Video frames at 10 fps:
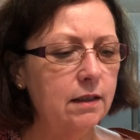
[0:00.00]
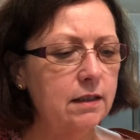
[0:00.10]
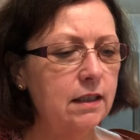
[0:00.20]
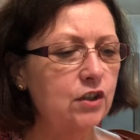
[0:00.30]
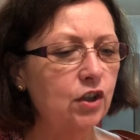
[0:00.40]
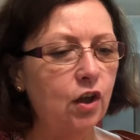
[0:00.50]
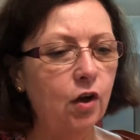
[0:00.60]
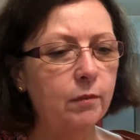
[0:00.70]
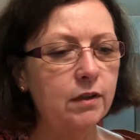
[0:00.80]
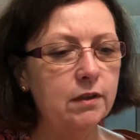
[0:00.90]
stitch
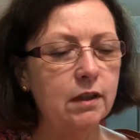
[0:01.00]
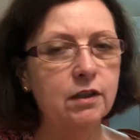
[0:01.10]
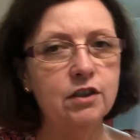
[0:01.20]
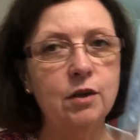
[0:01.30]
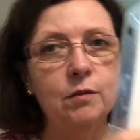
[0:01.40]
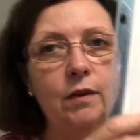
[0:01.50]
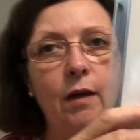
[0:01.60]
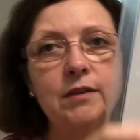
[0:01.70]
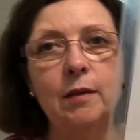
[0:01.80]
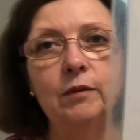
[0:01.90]
along, but I was